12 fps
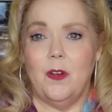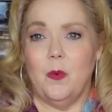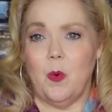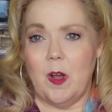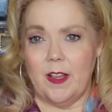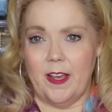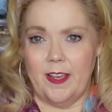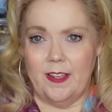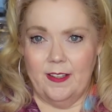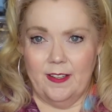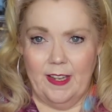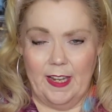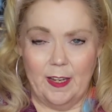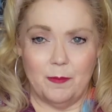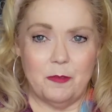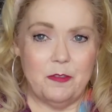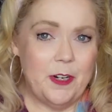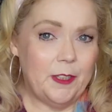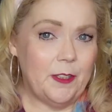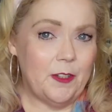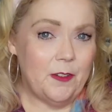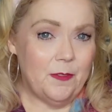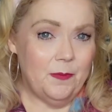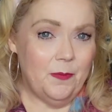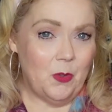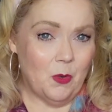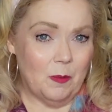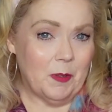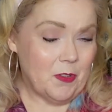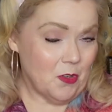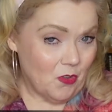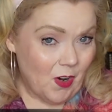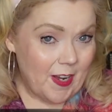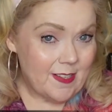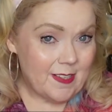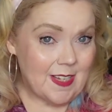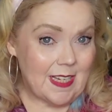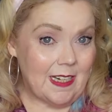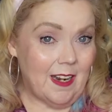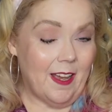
while I am fairly normal to dry skin,